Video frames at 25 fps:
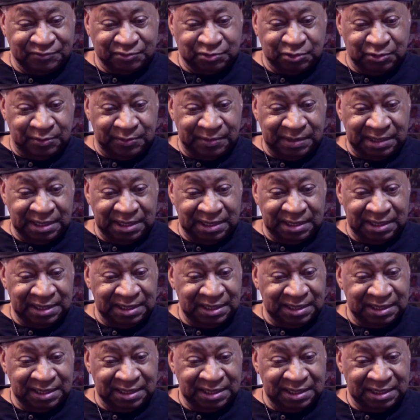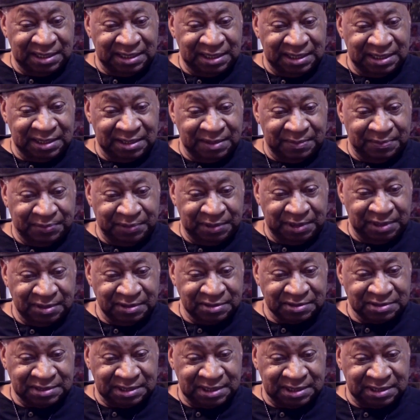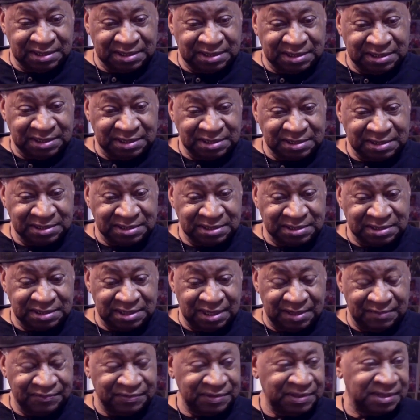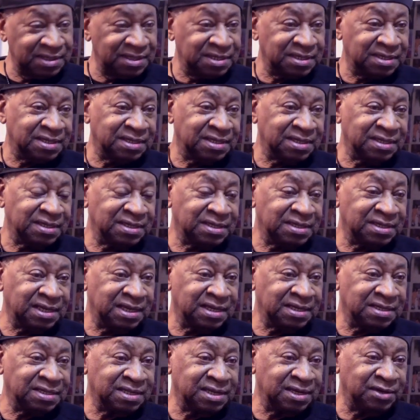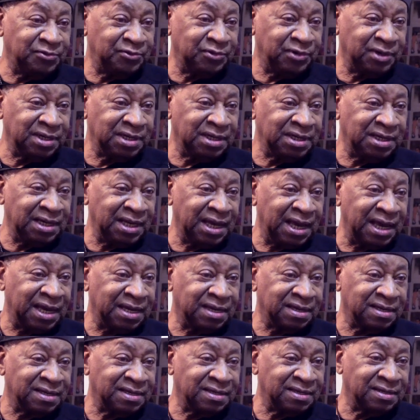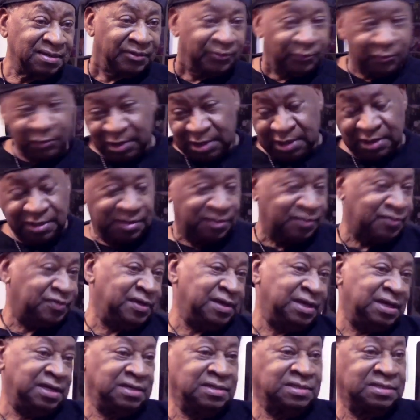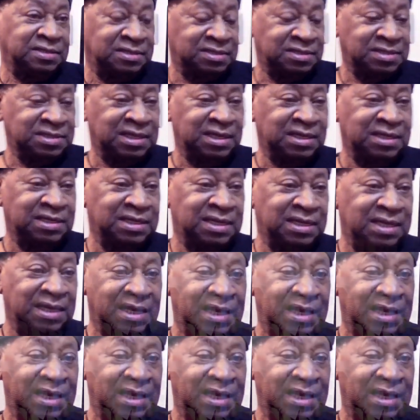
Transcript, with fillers: to me, it, it appears that this is something that they really like. One of the things is that